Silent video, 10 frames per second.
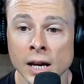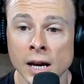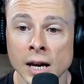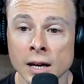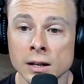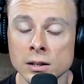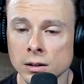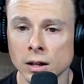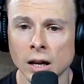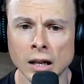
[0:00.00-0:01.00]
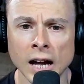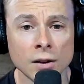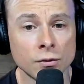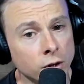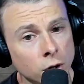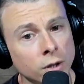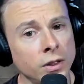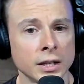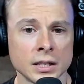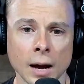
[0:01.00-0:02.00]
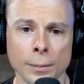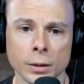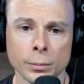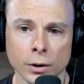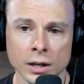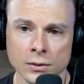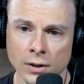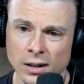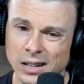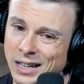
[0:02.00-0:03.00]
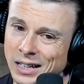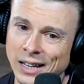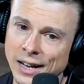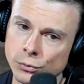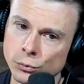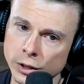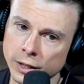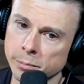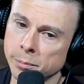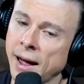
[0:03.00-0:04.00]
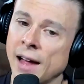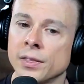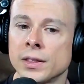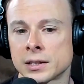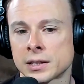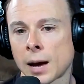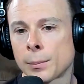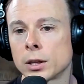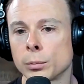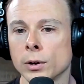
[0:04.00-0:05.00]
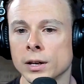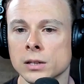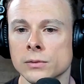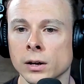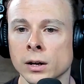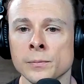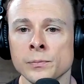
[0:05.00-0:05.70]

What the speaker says: And a lot of good things happen in the progressive era, and a lot of really bad things happen in the progressive era.